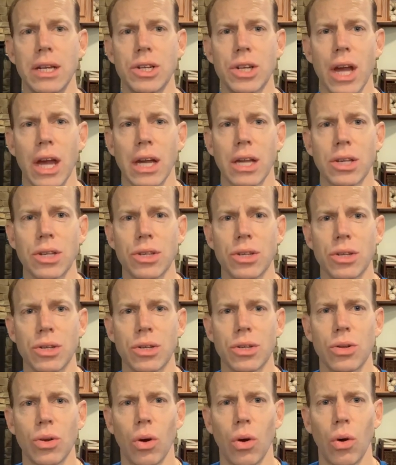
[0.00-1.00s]
Jakes
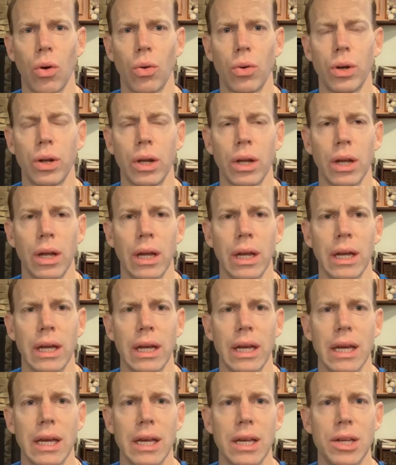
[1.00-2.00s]
told
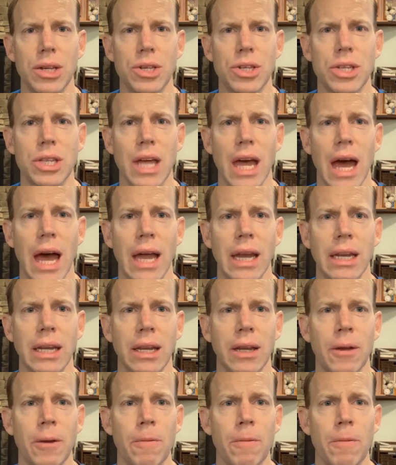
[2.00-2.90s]
is that